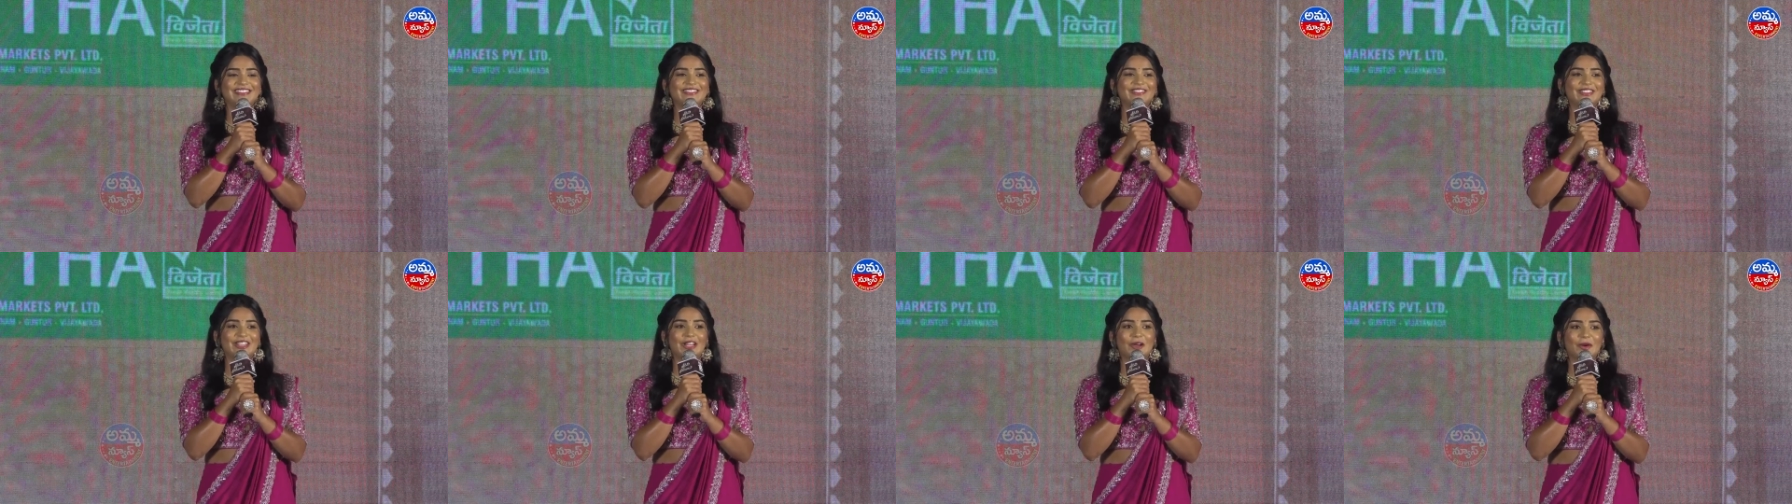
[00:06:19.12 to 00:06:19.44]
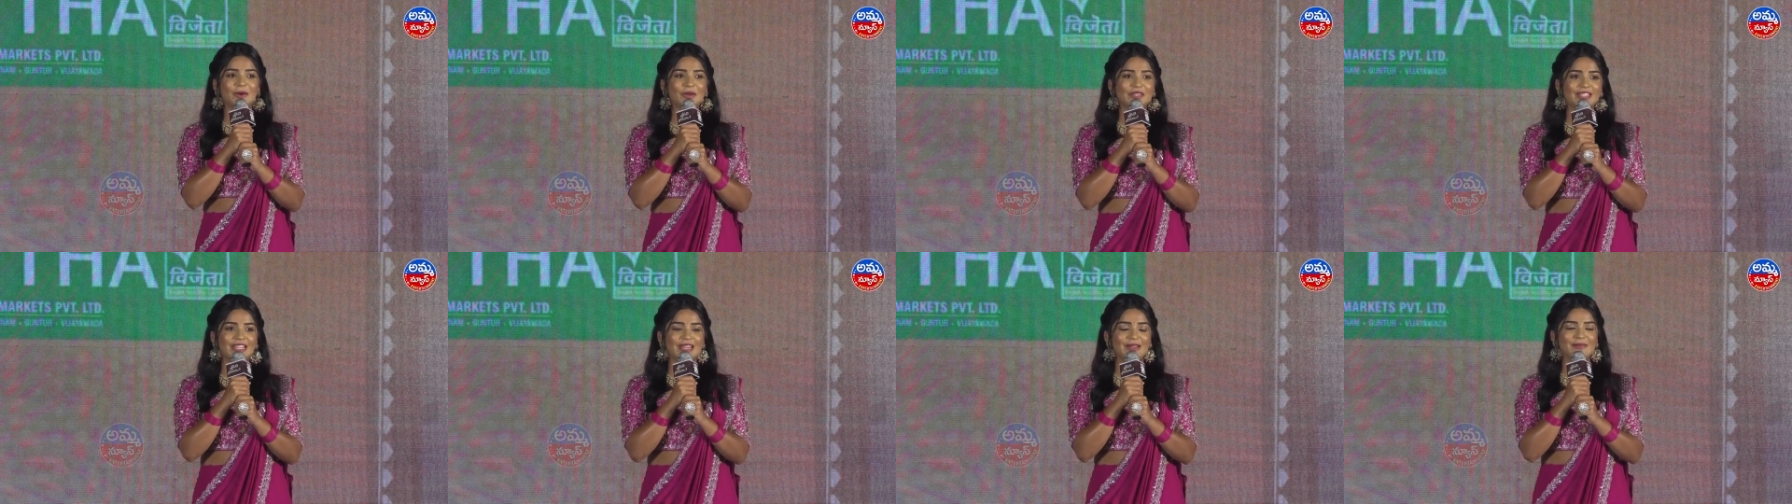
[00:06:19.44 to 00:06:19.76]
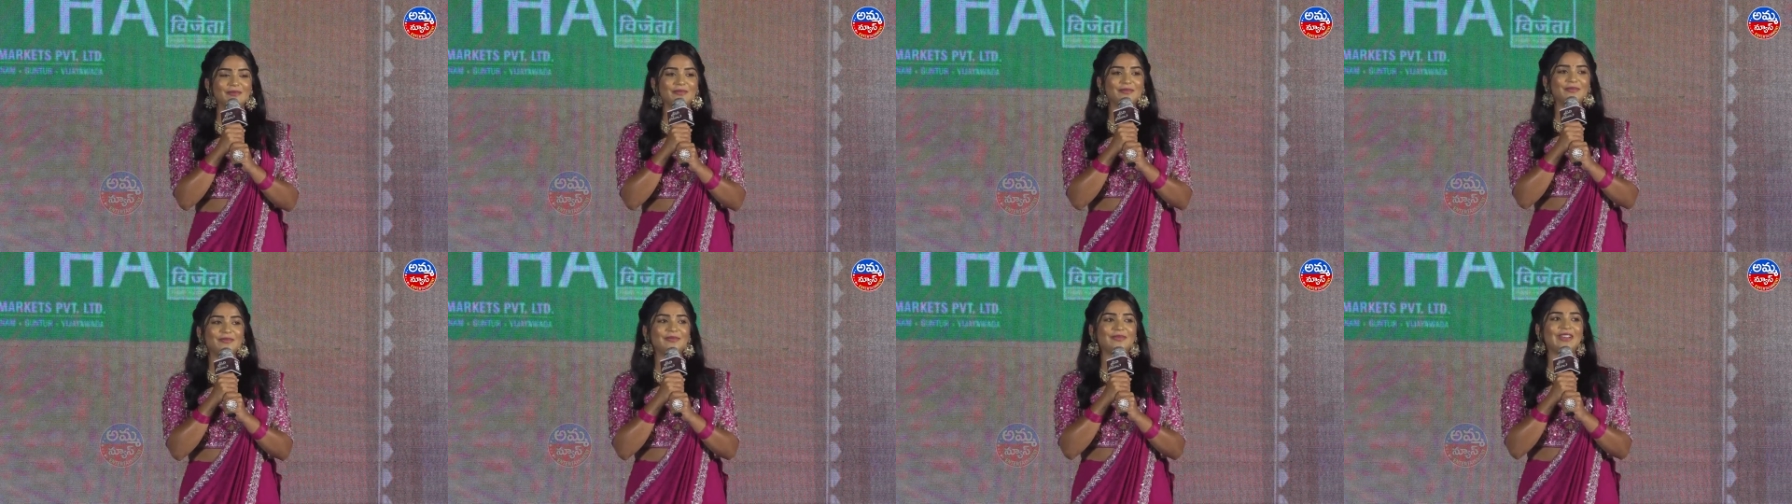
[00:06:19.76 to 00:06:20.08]
without
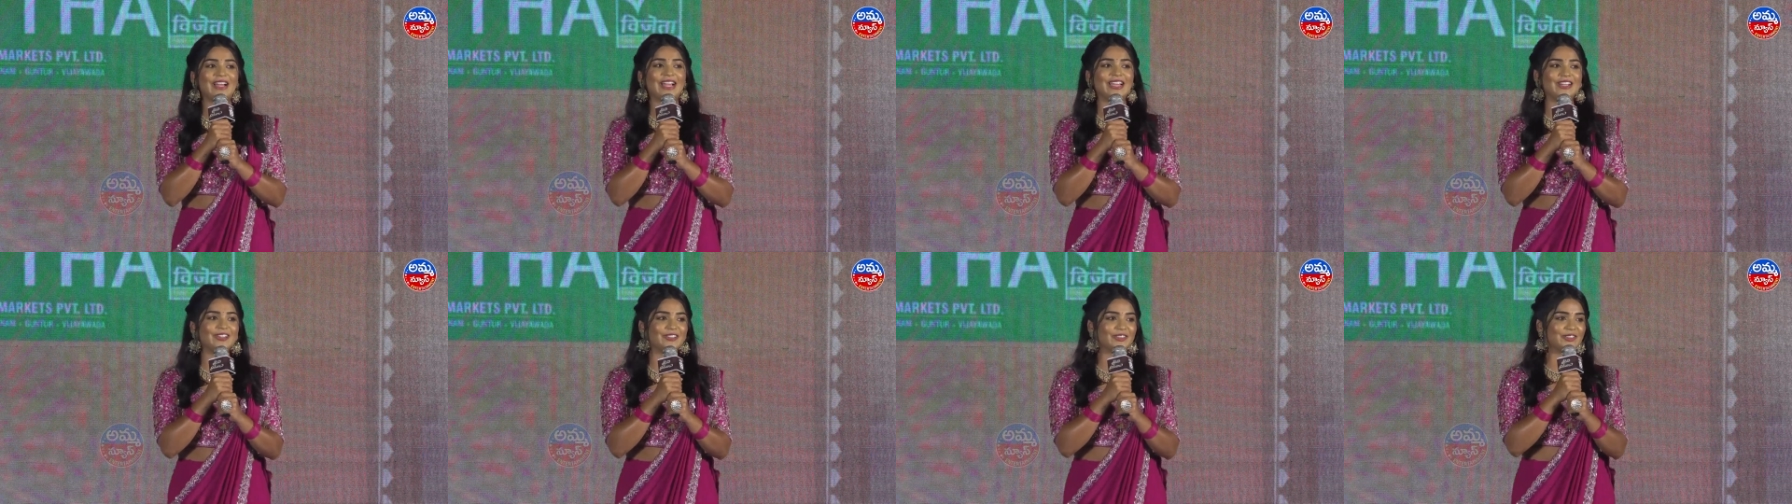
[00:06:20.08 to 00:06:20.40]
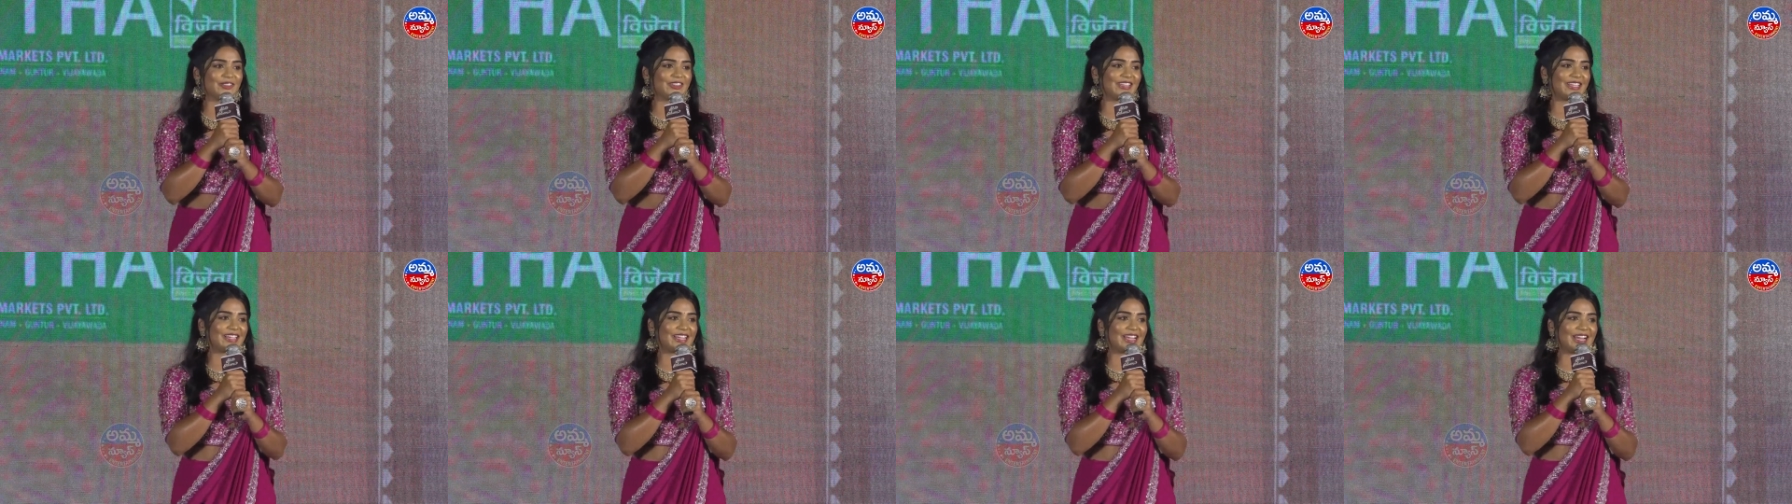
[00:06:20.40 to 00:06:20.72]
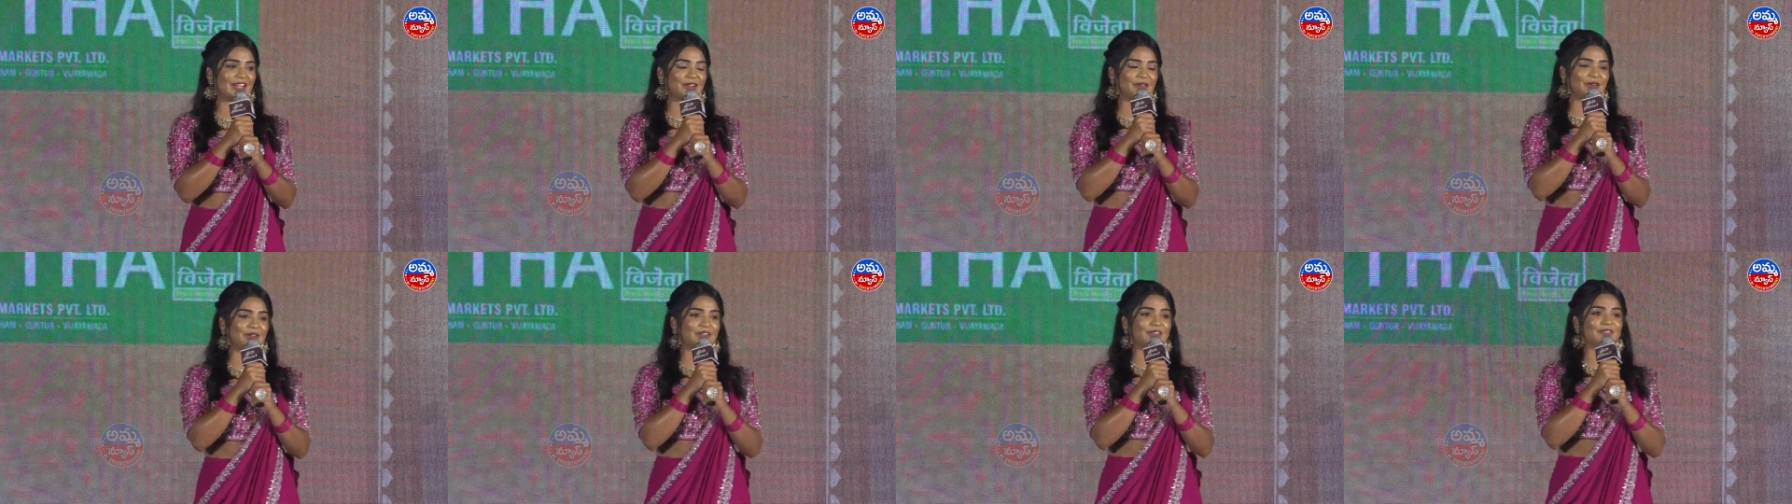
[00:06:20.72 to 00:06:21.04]
them, I don't think
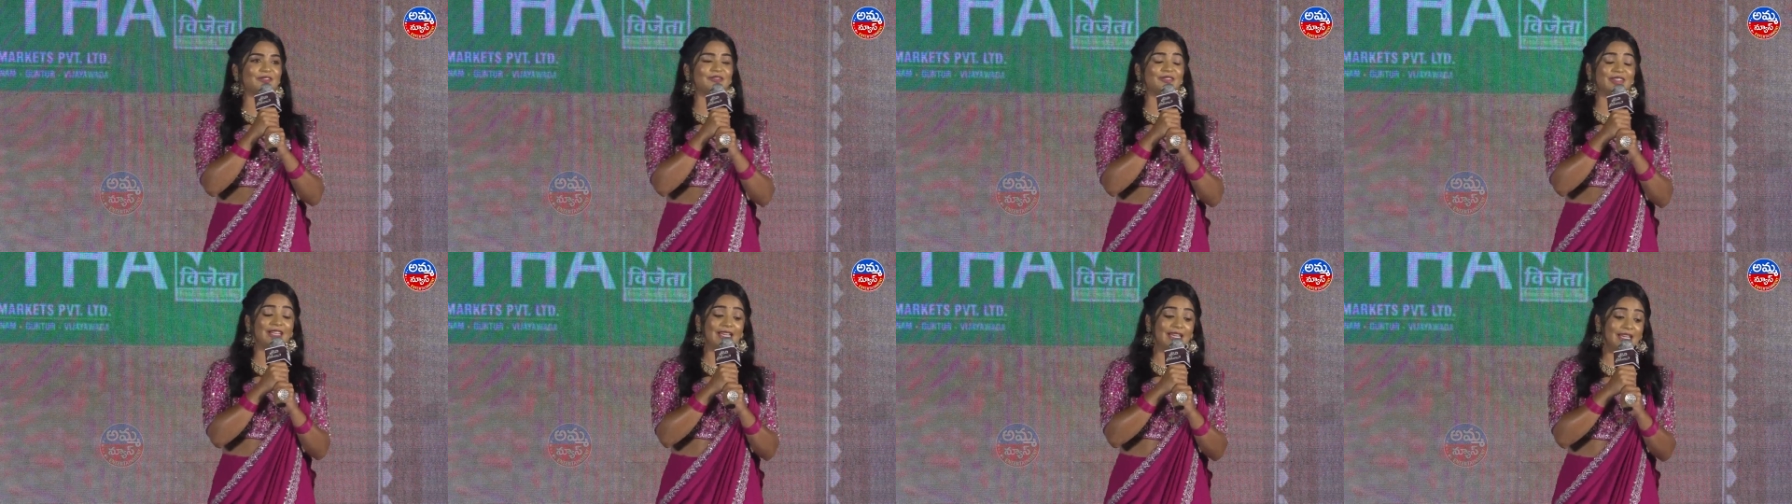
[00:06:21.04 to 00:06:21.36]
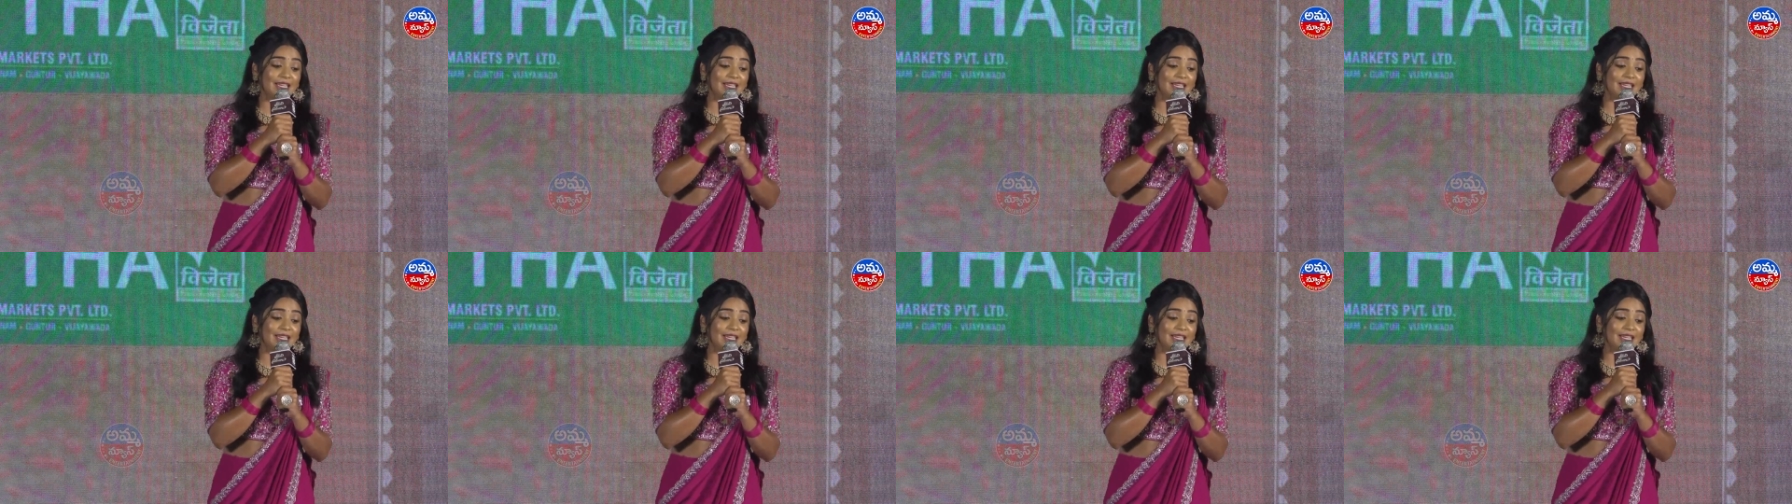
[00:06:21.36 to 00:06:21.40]
I could have